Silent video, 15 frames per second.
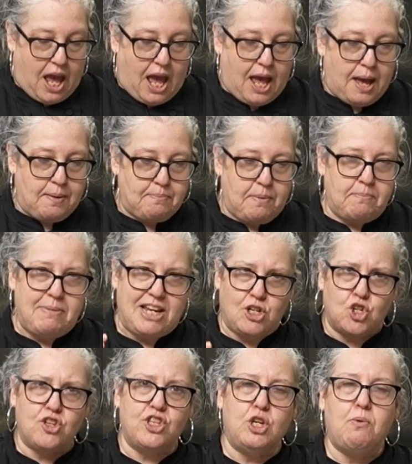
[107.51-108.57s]

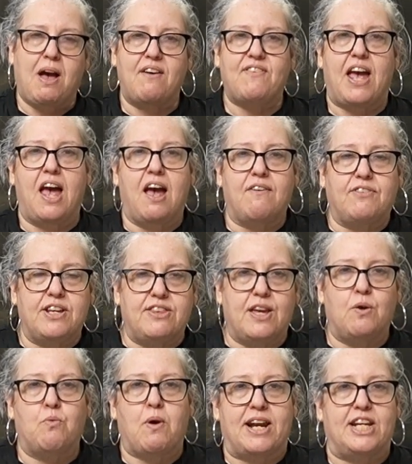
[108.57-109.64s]
make sure that you have
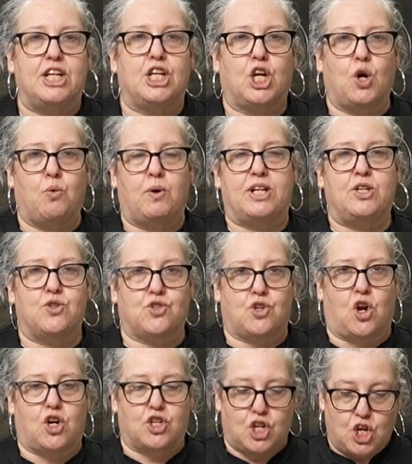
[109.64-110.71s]
everything ready to go when you
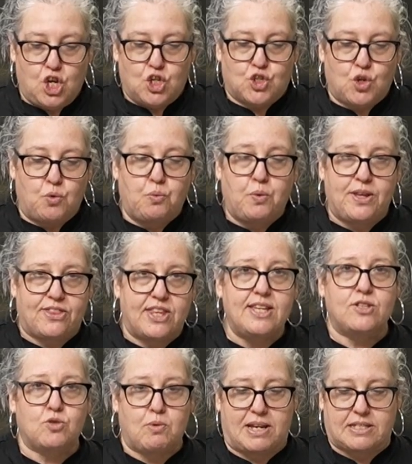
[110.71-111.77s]
start. So with
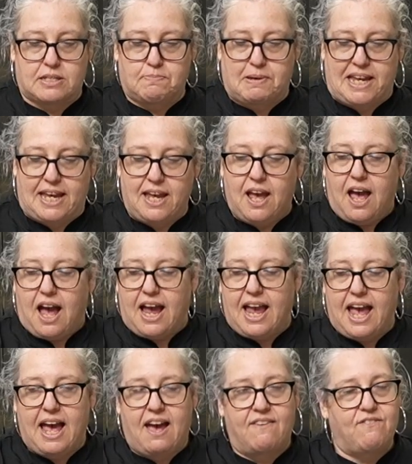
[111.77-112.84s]
this recipe, I
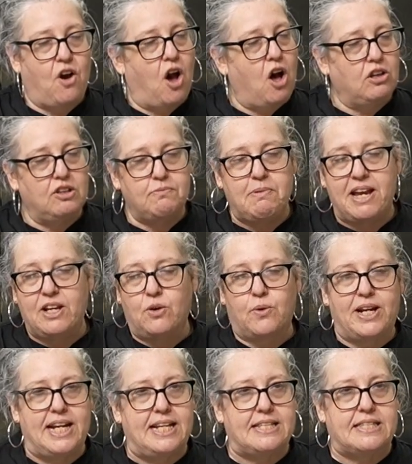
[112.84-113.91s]
have all of my
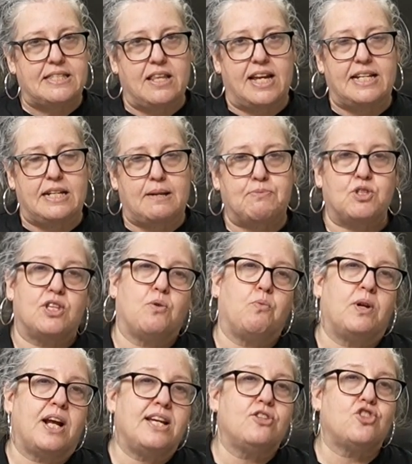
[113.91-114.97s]
ingredients lined up so that
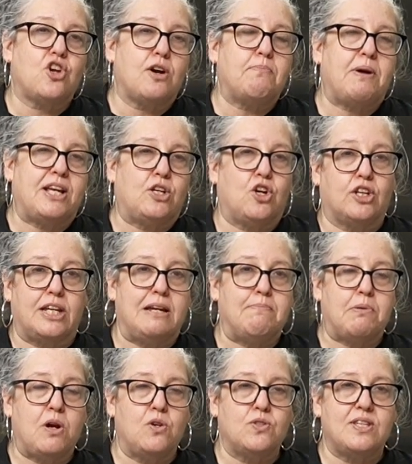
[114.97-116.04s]
when I start my
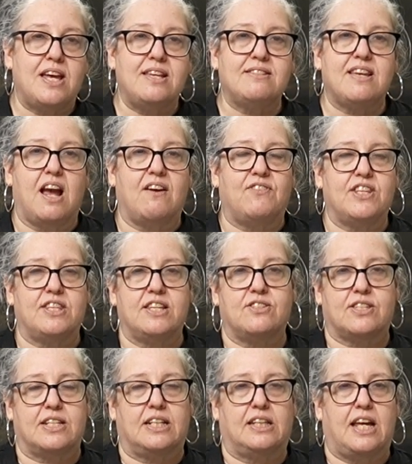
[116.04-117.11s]
cooking process,
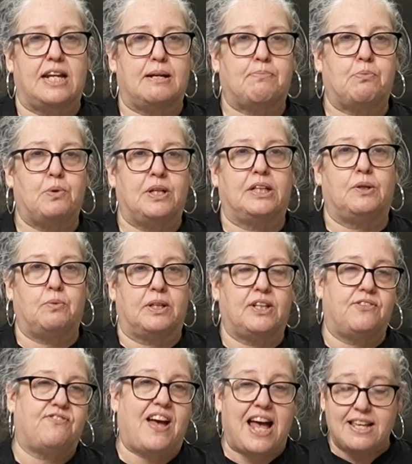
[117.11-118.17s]
everything's going to line up really,
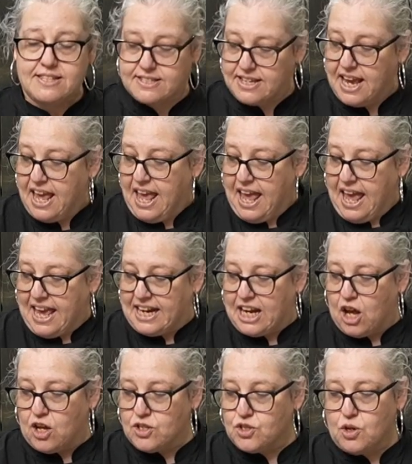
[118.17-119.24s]
really fast. And I
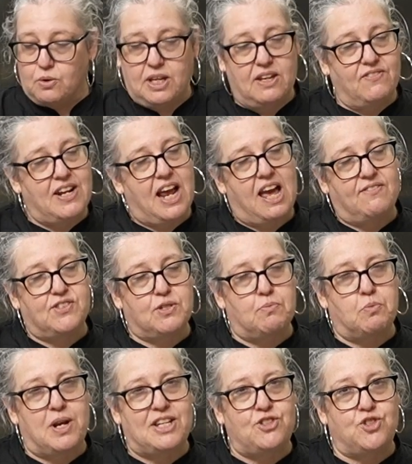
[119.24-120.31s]
also even have
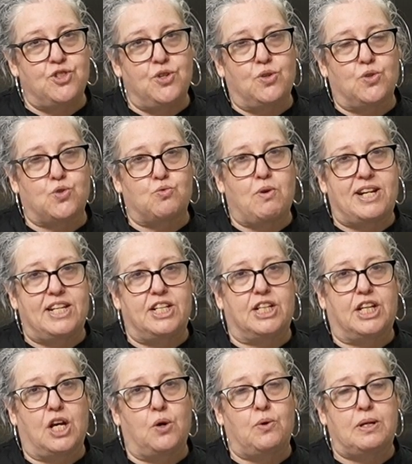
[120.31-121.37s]
some rice noodles ready to
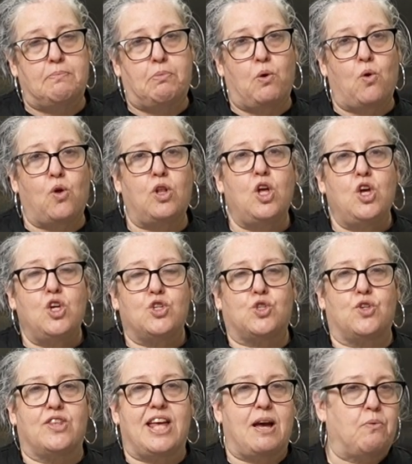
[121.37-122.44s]
go in a bowl
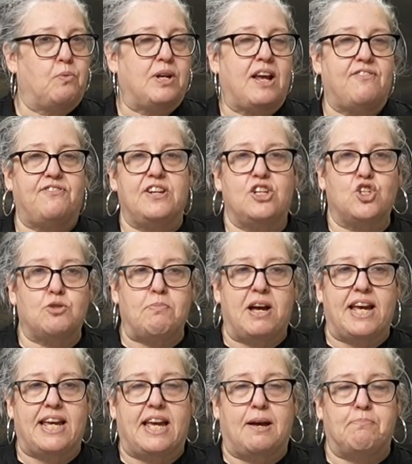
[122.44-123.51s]
so that when I finish
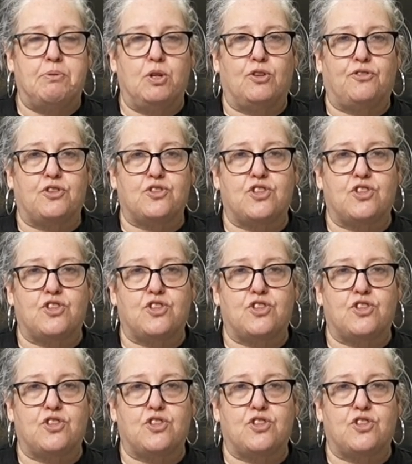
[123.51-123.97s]
my beautiful